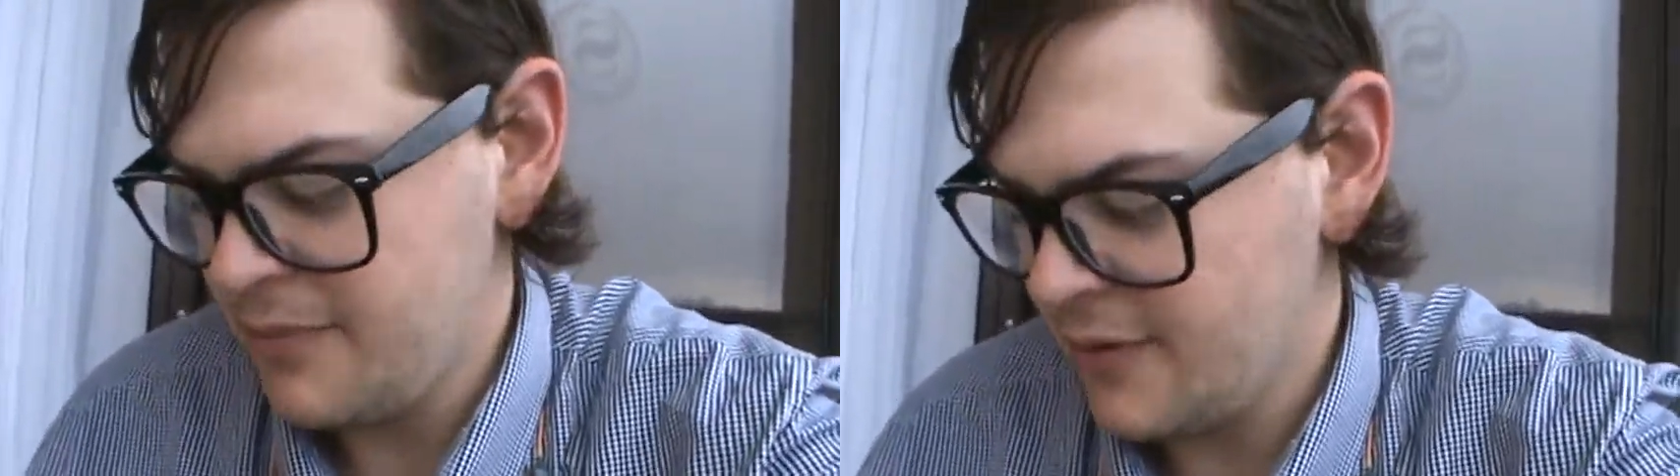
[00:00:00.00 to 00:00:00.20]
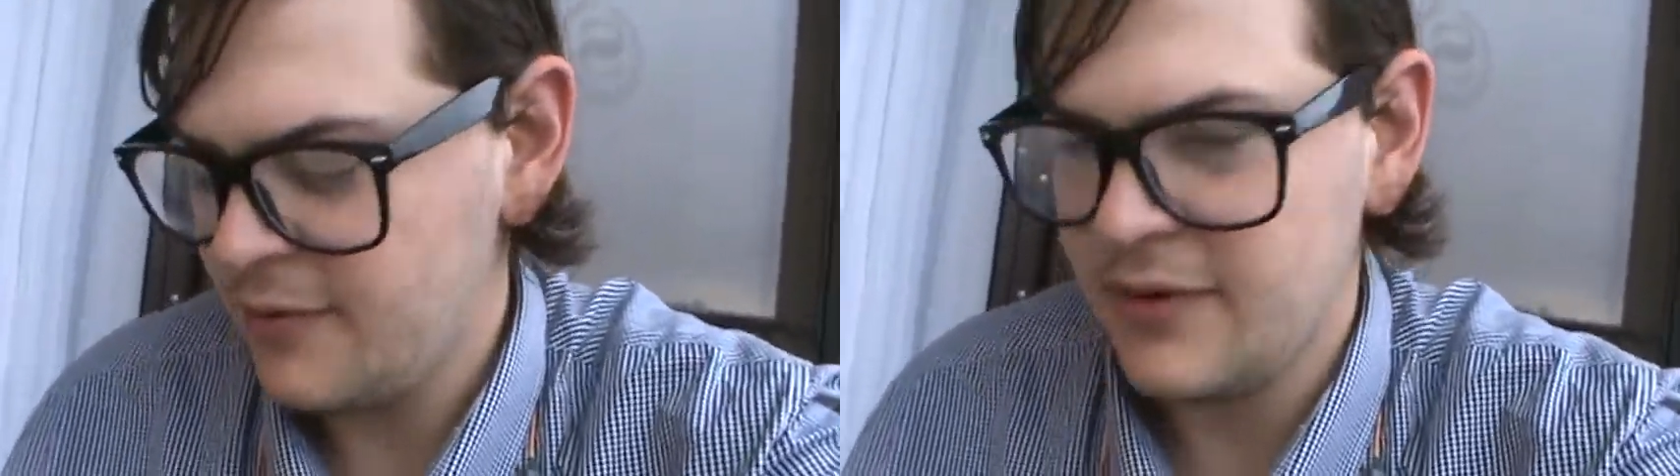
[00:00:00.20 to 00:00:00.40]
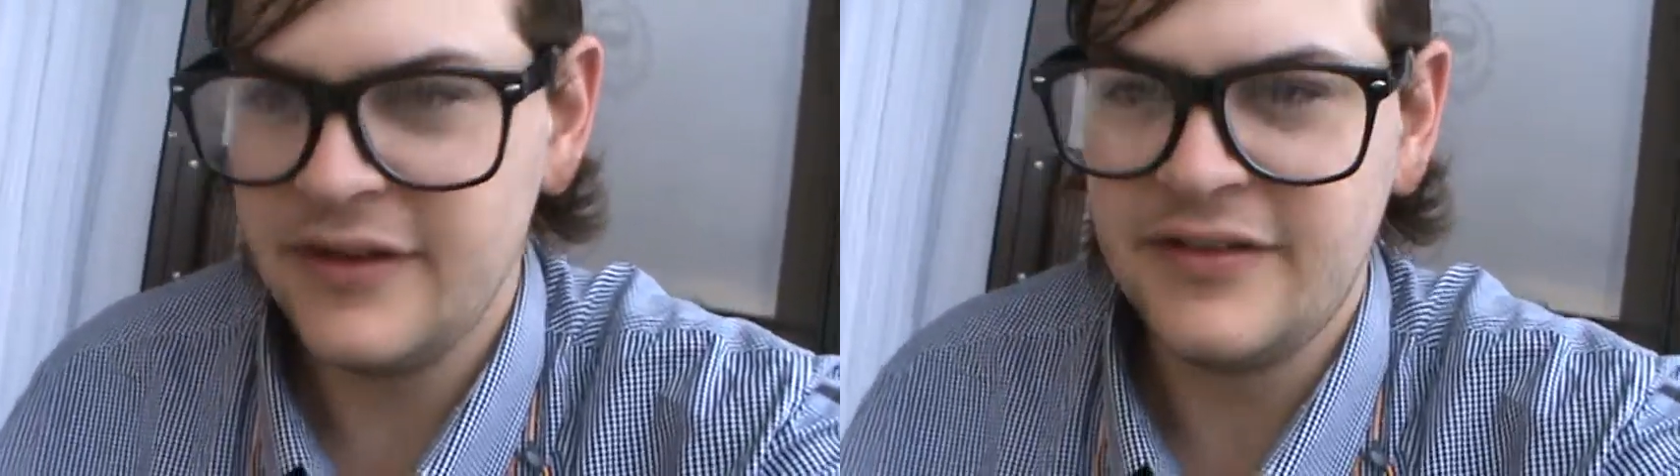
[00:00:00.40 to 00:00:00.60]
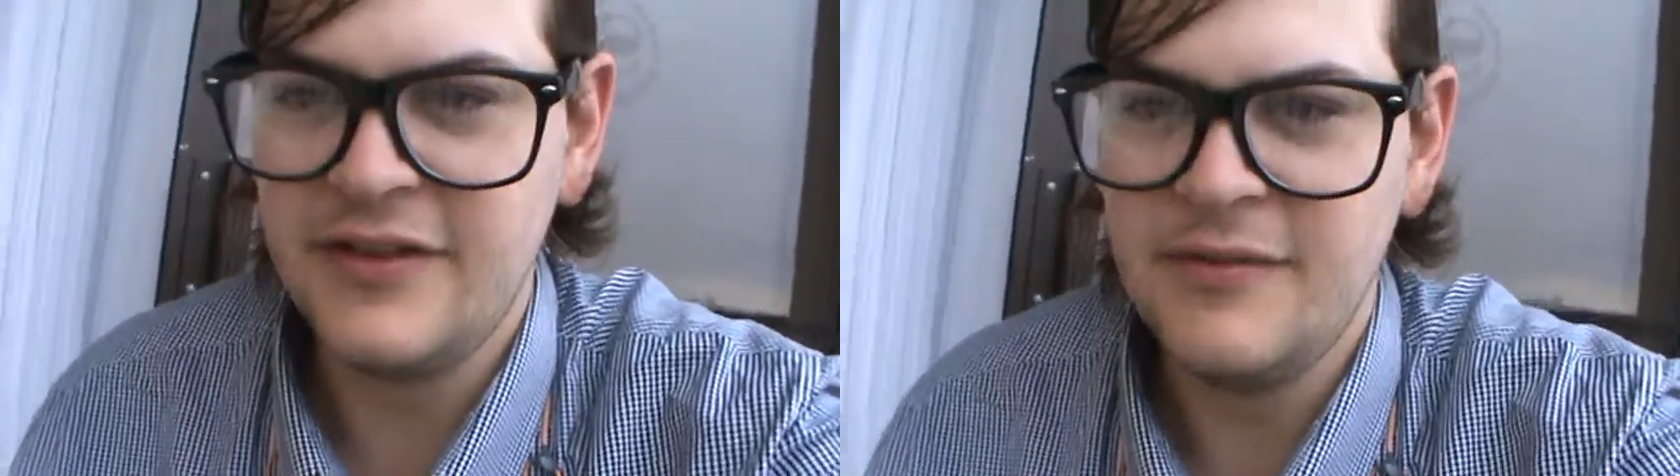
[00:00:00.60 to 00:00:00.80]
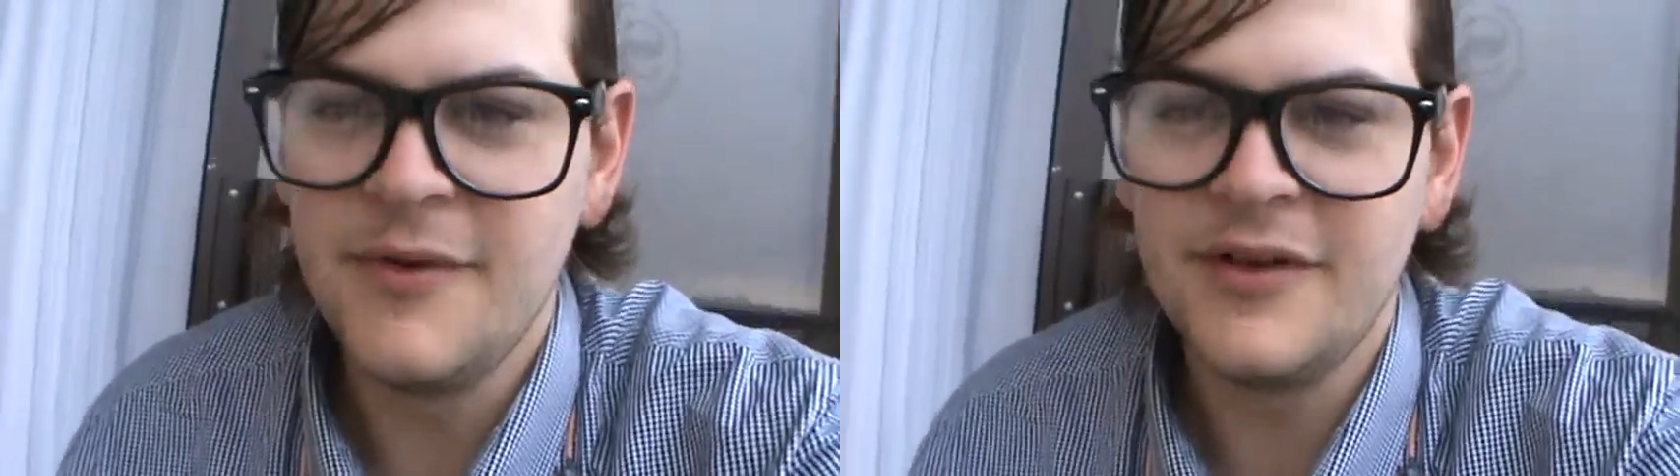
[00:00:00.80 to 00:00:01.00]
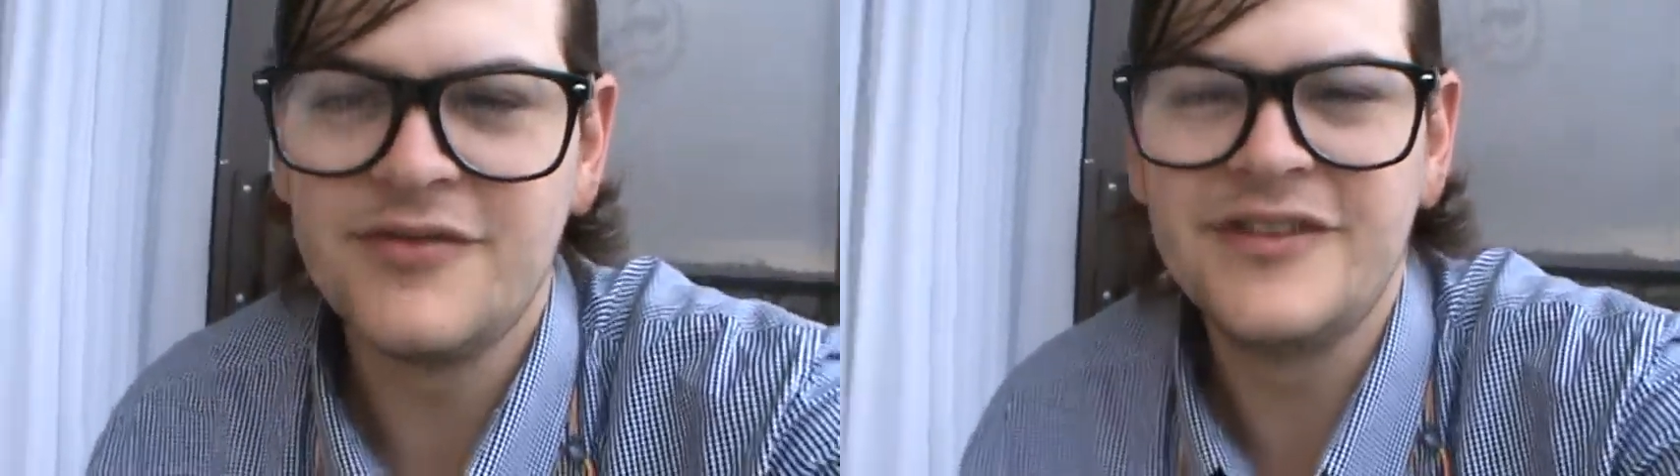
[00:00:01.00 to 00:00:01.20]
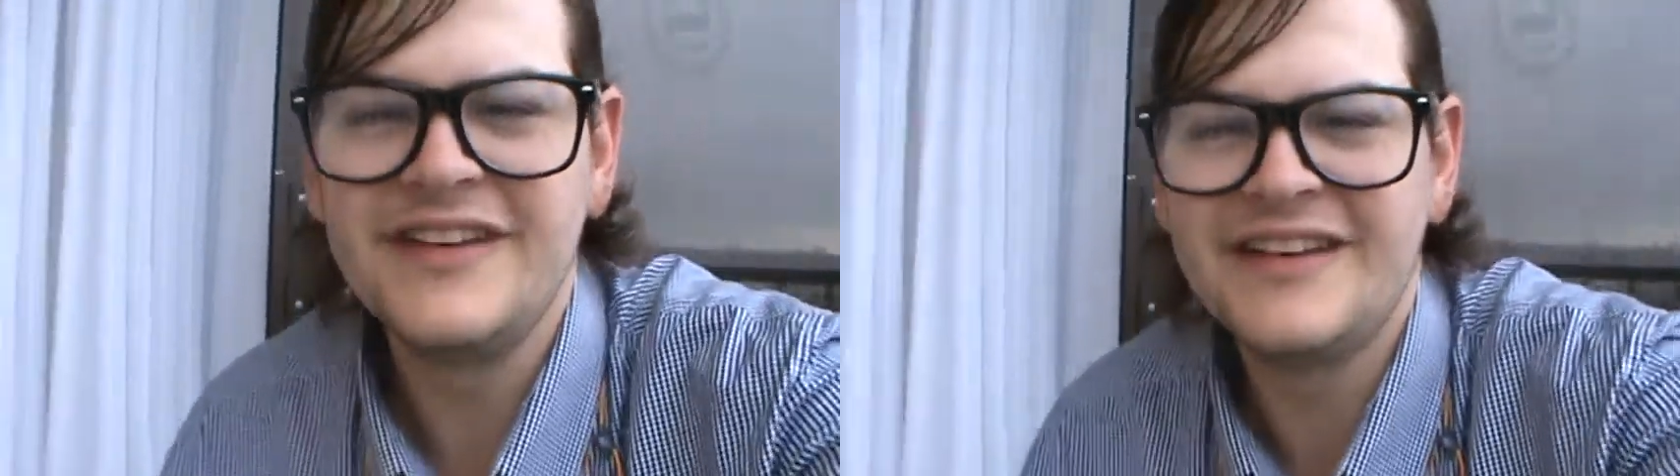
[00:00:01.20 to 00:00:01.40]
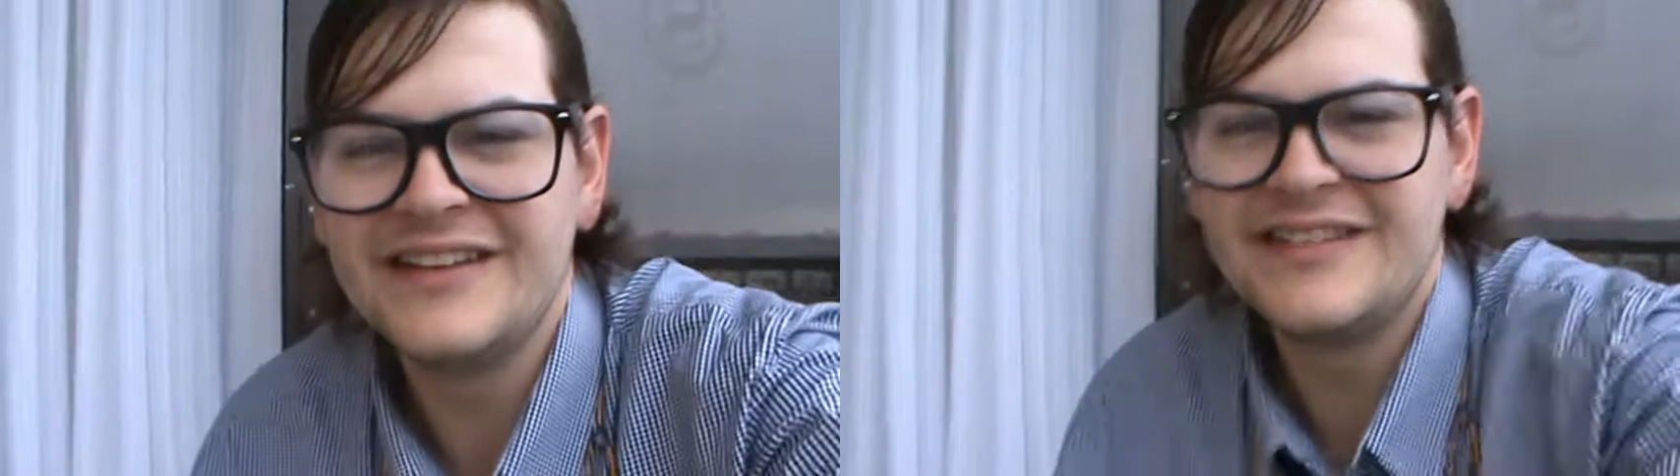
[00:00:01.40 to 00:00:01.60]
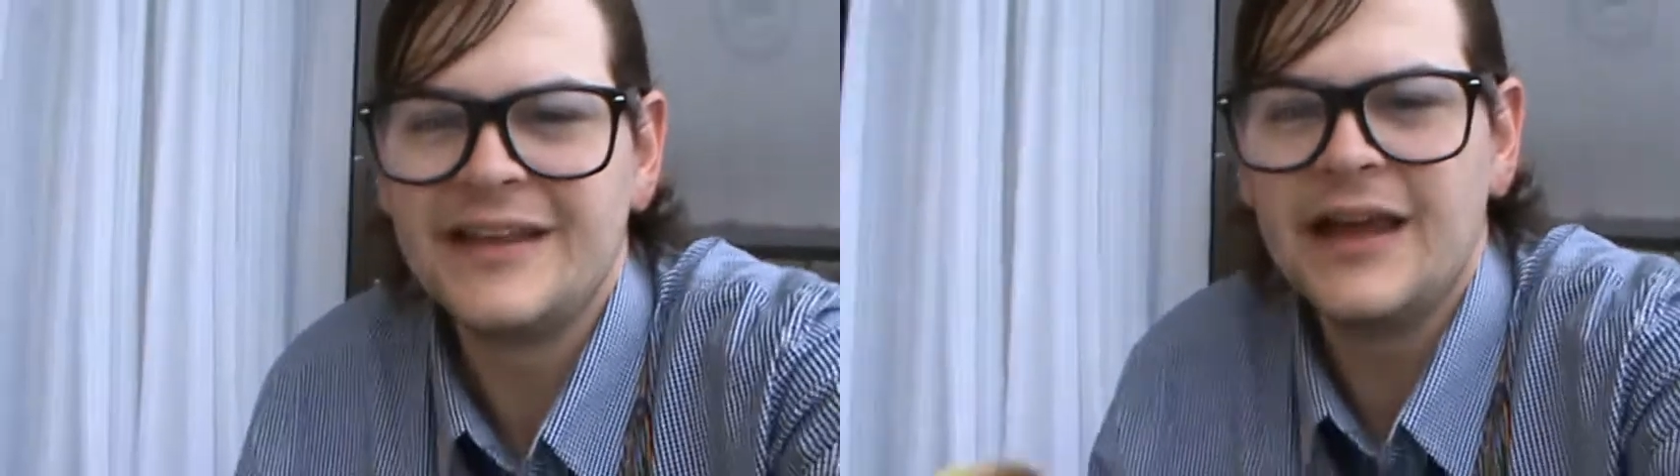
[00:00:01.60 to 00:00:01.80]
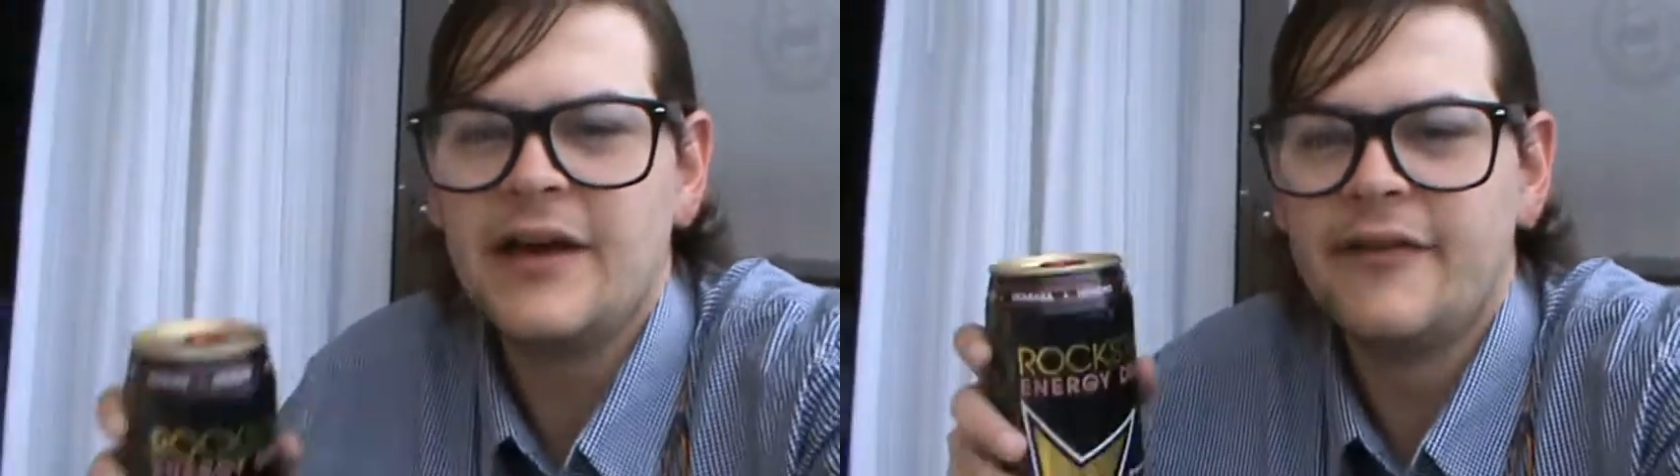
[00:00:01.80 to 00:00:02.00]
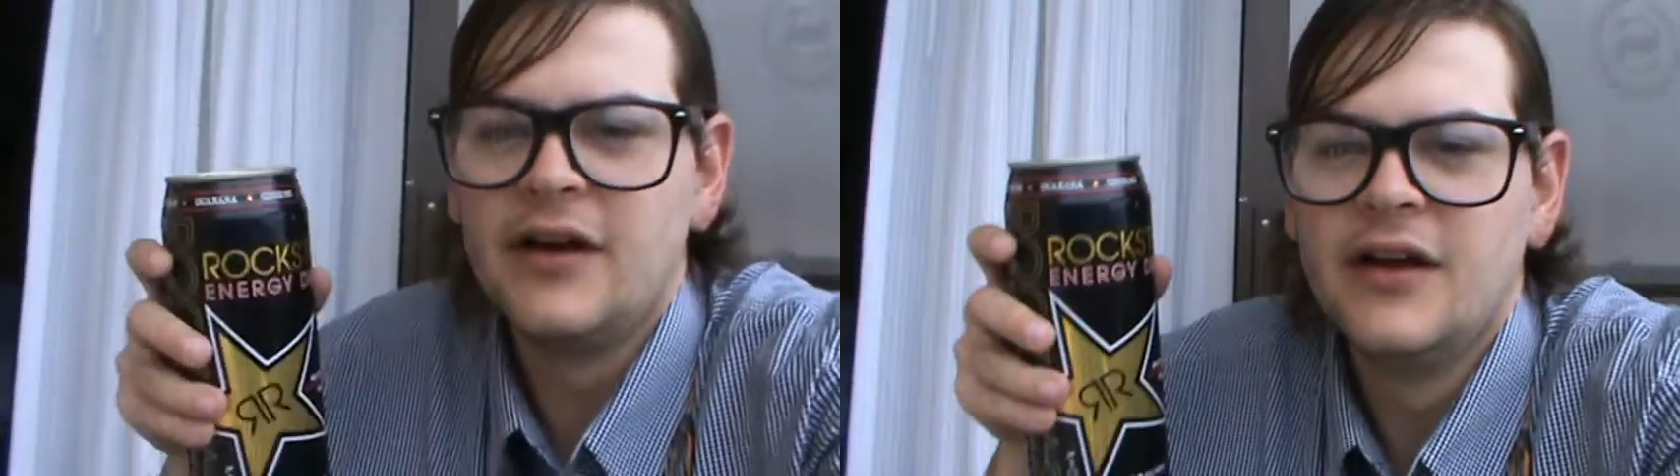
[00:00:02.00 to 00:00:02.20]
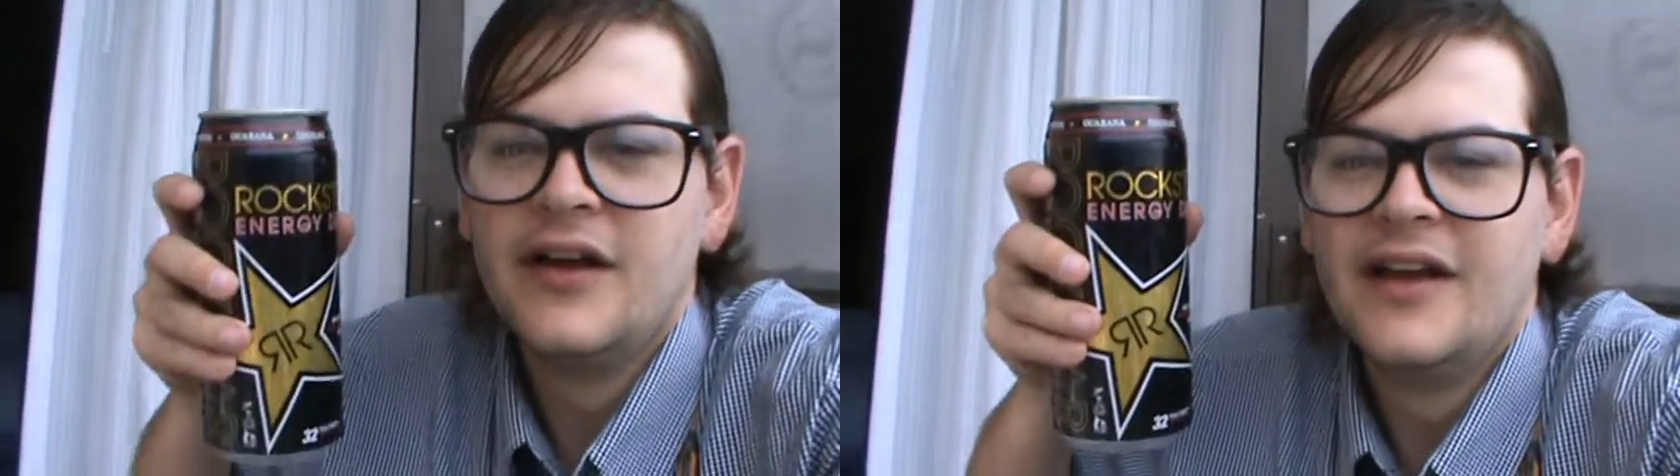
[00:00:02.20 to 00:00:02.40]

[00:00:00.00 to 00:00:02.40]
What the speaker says: bought what is the most ridiculous thing ever.